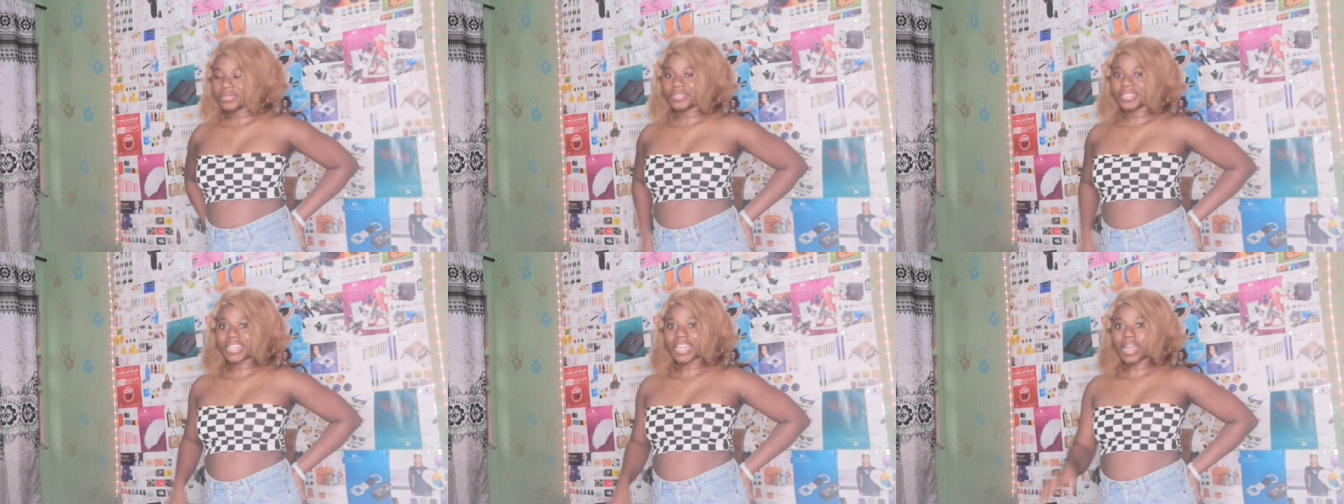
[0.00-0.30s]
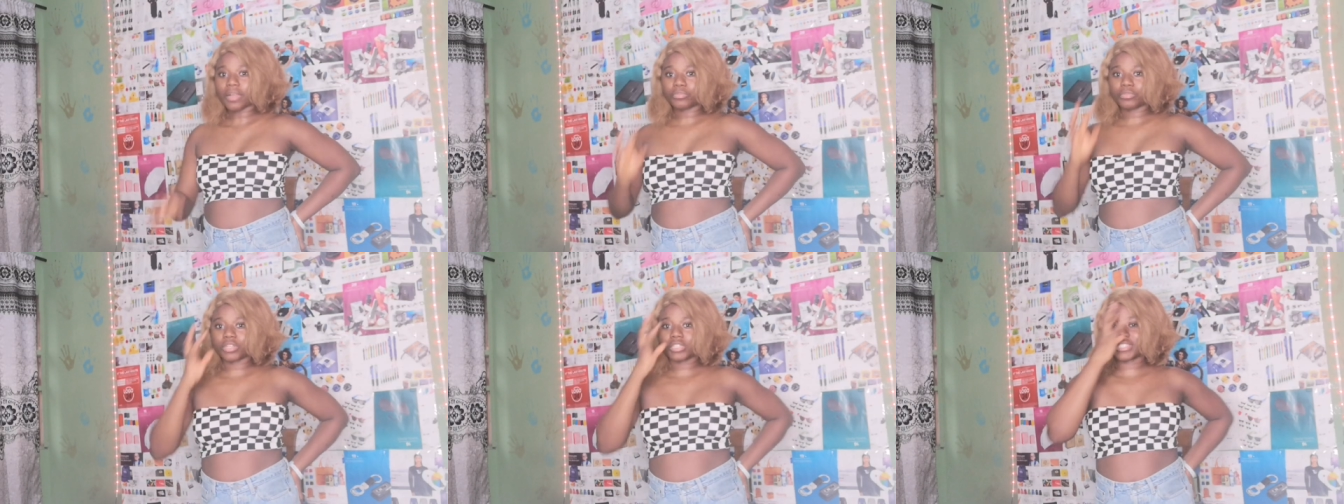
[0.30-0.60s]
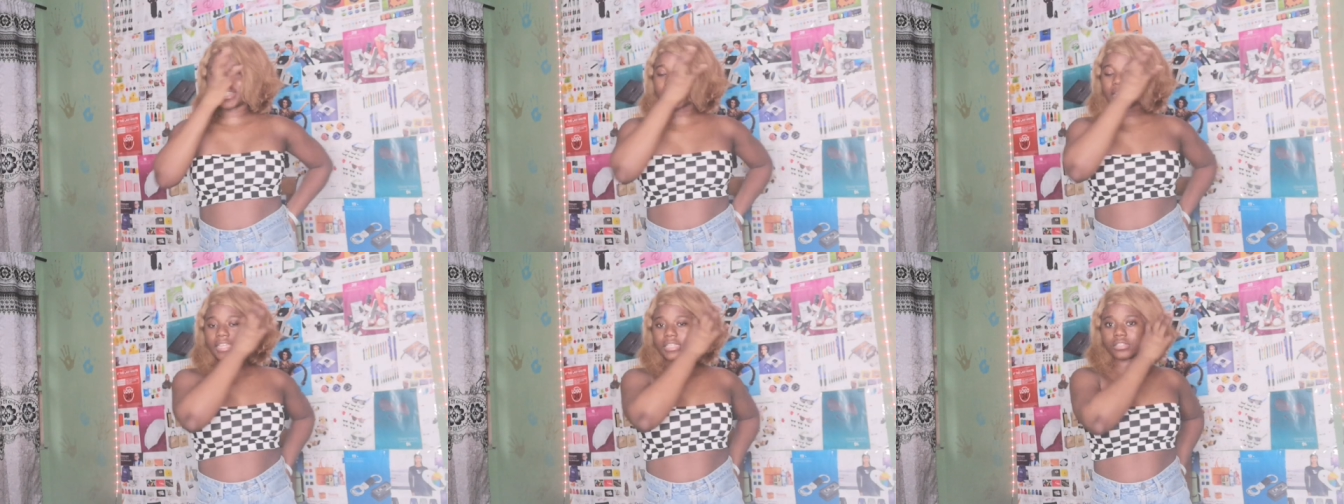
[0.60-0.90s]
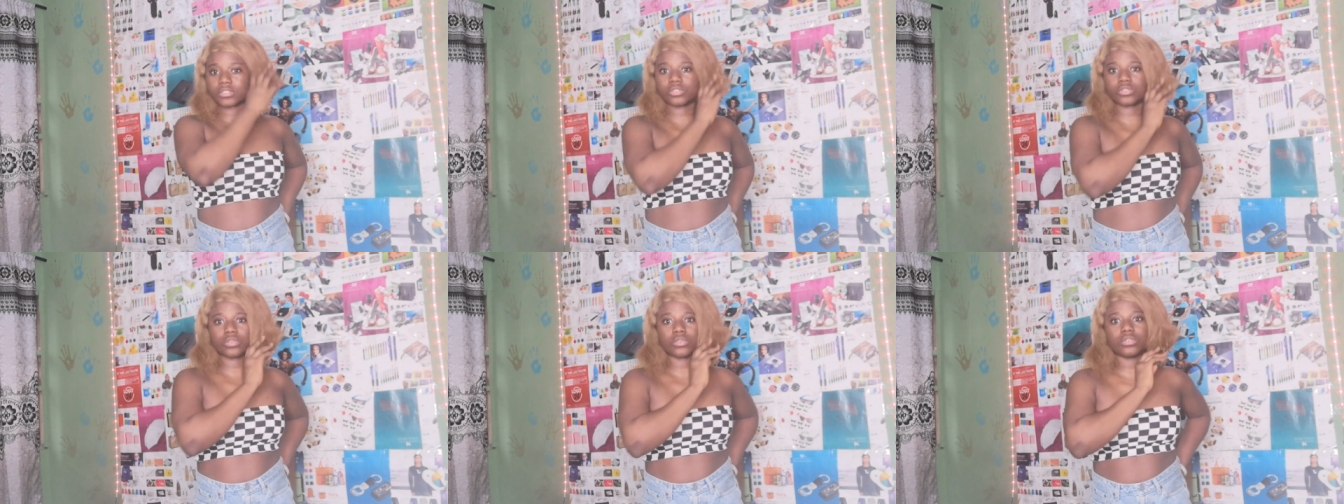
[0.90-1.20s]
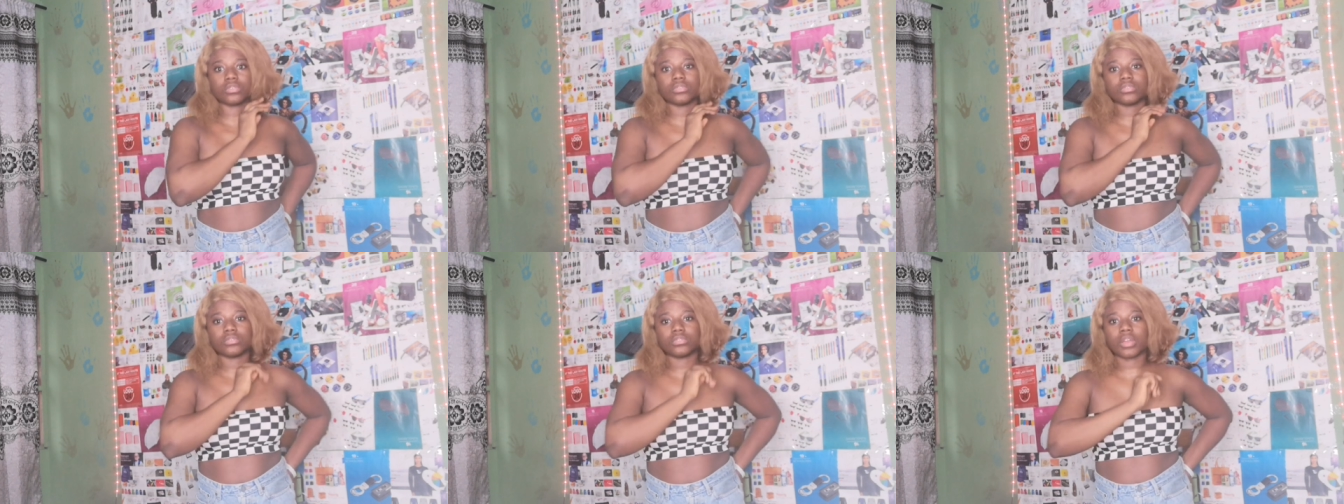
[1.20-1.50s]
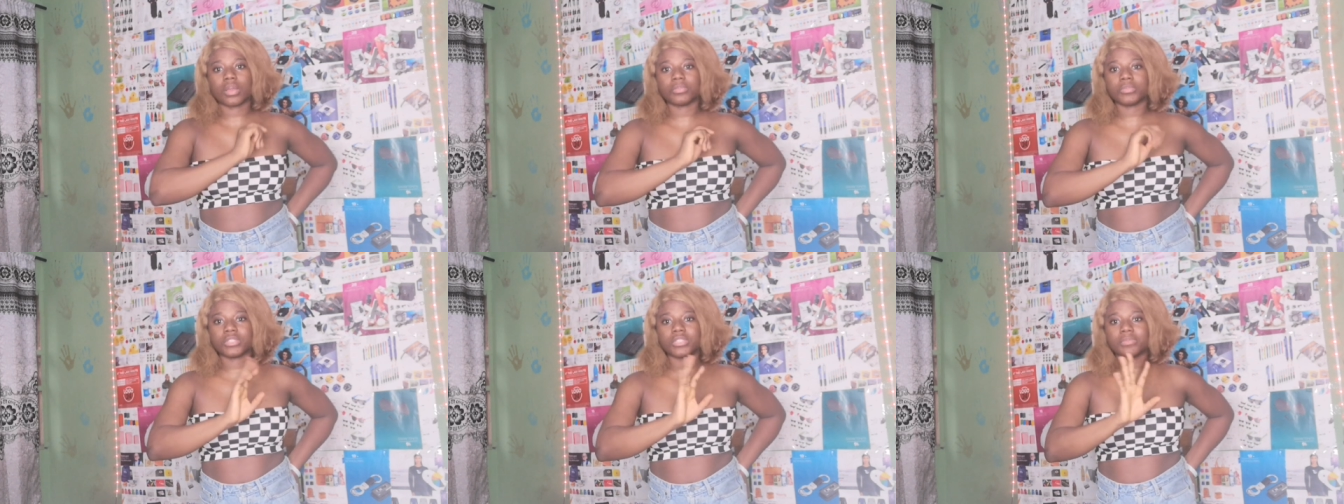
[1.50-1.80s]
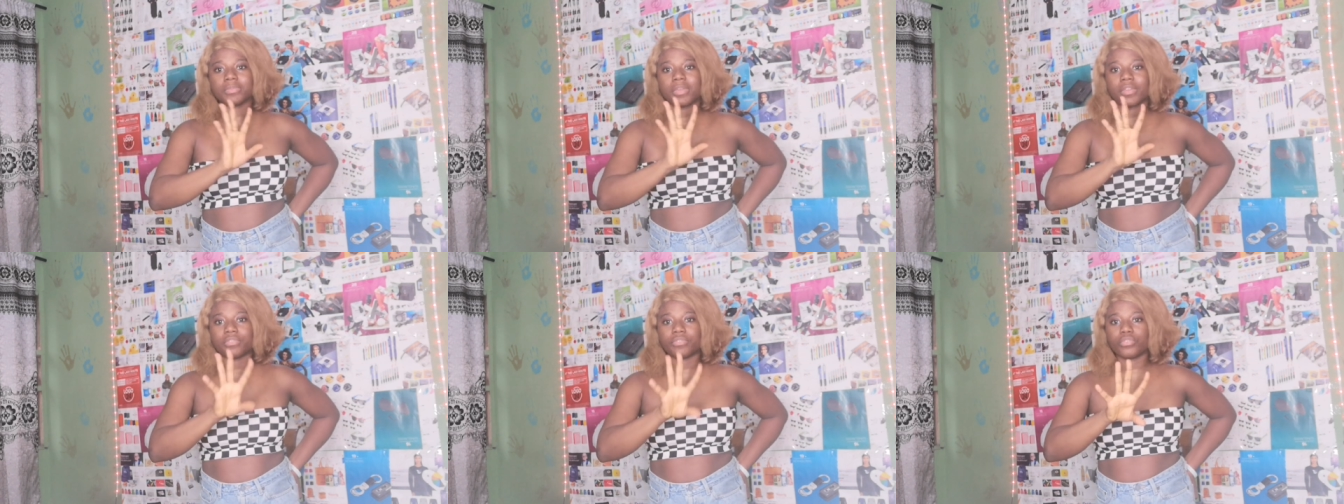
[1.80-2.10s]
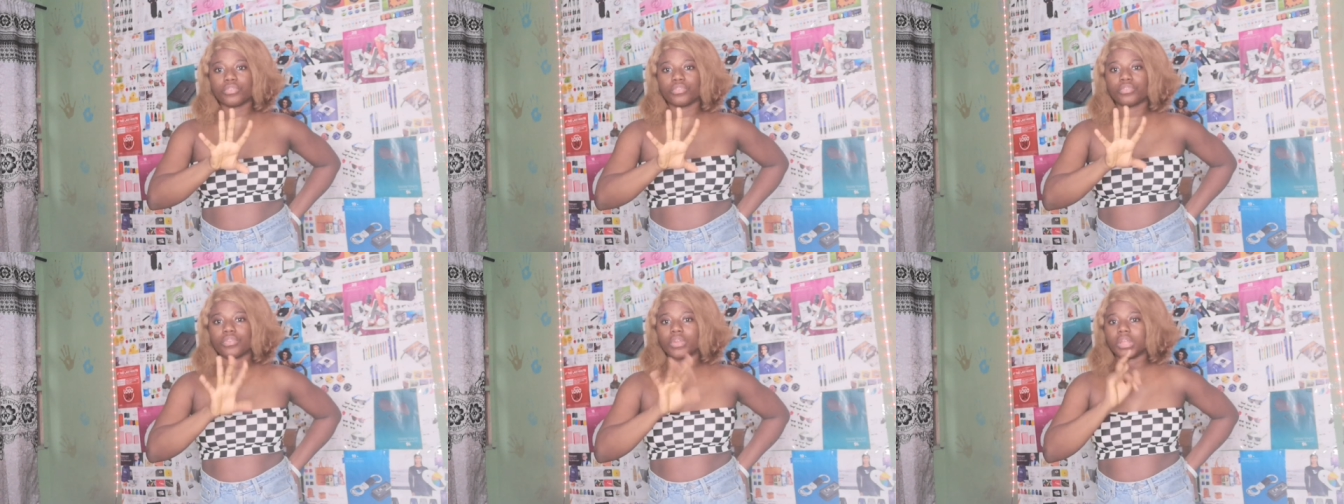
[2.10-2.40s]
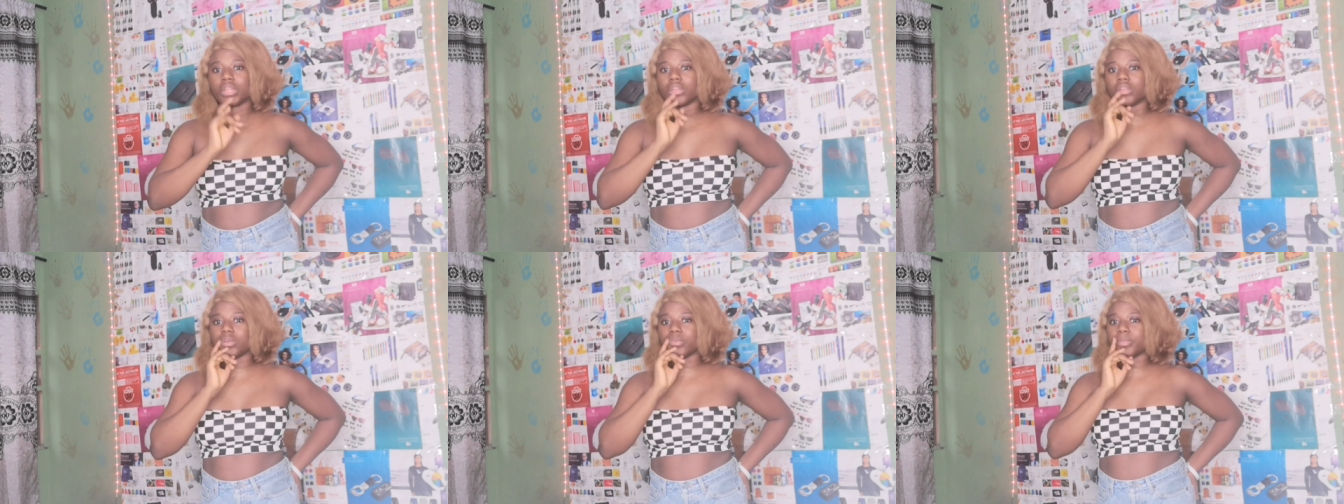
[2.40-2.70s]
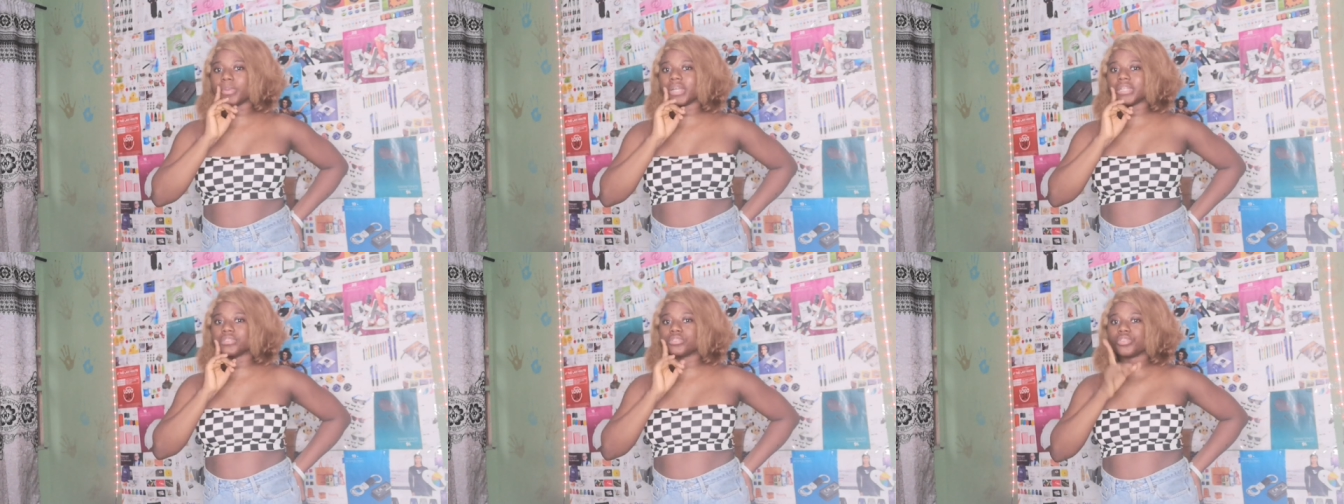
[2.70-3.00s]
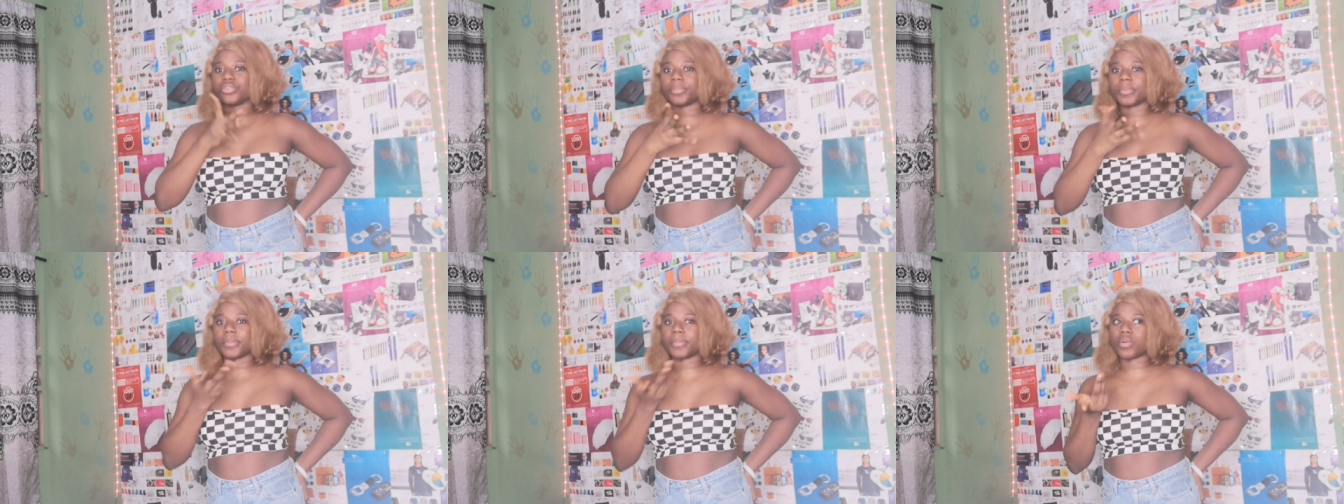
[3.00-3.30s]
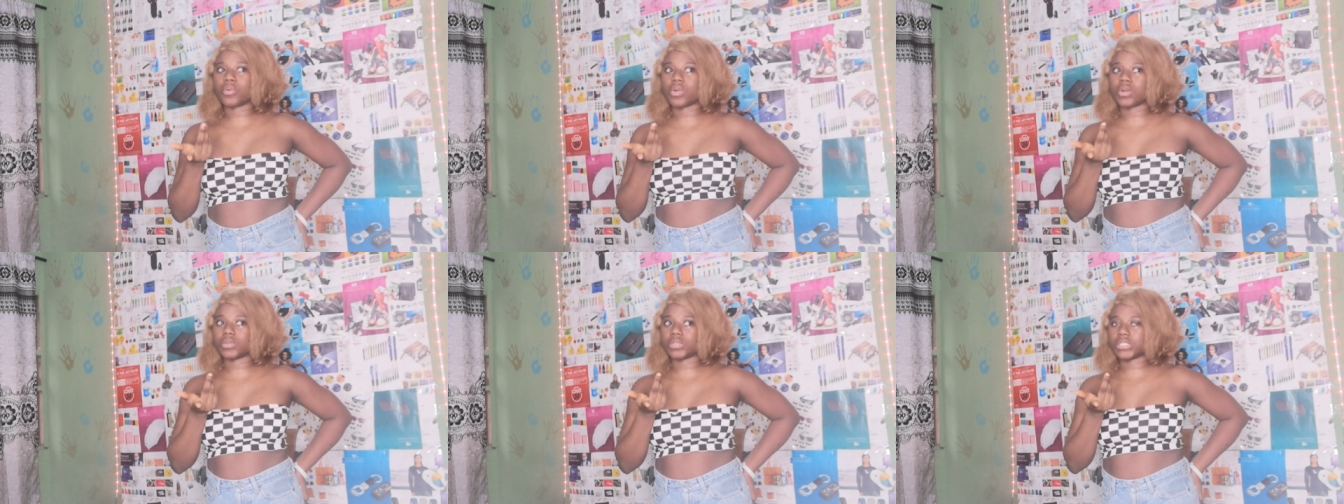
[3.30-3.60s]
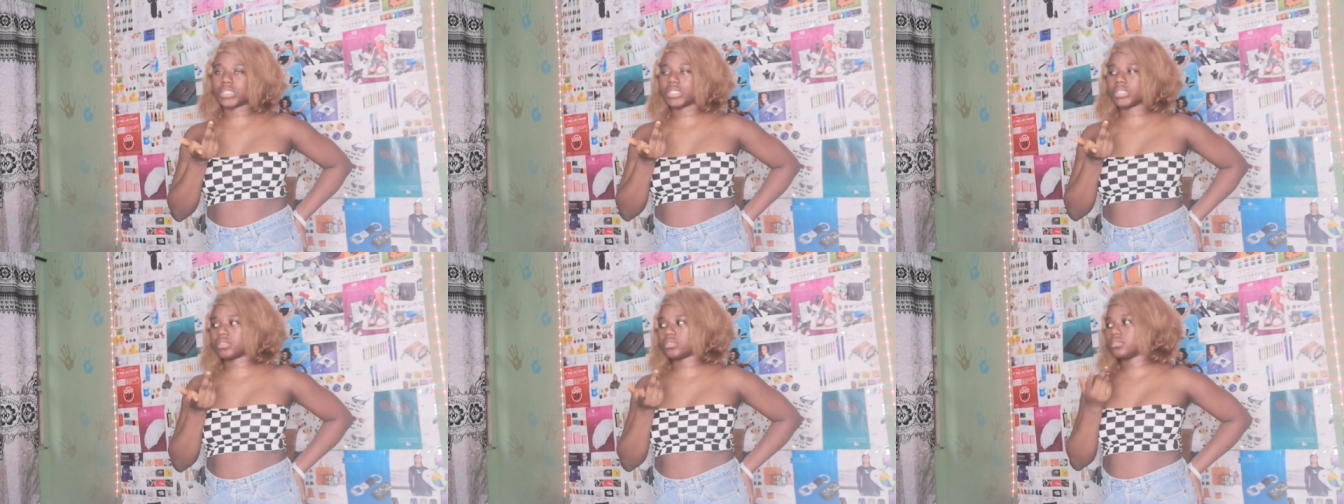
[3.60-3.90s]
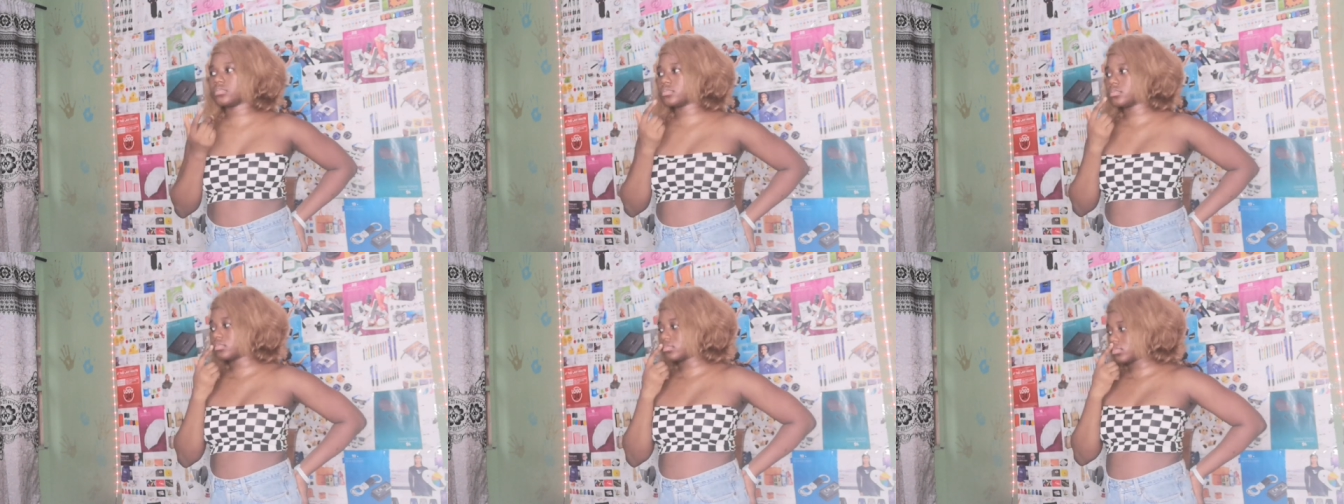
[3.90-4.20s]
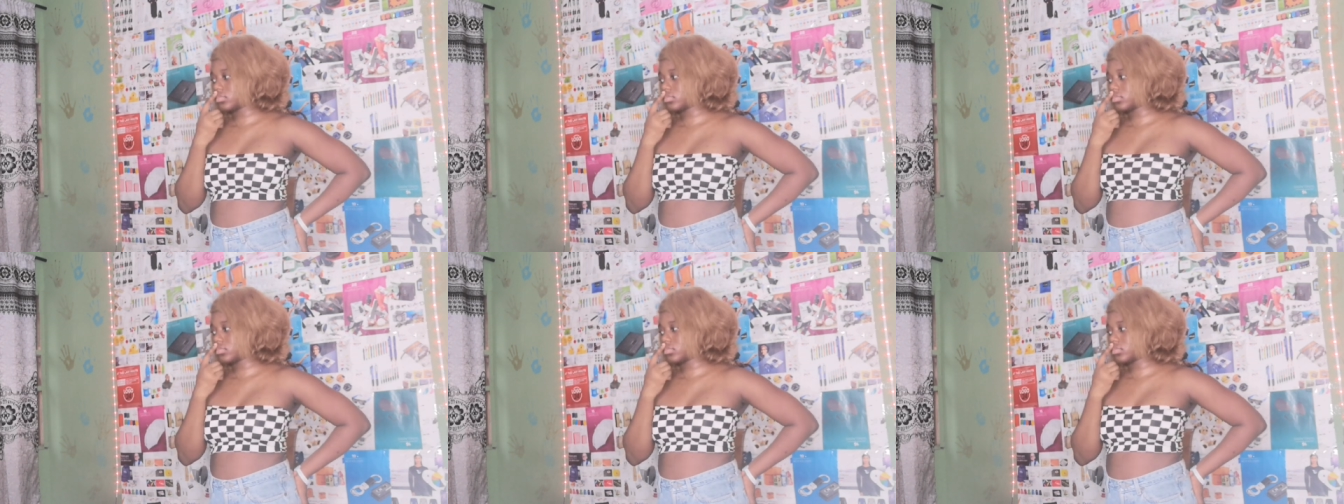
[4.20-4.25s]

um, the camera died, so I'm using my phone right now, but I don't remember what I was saying.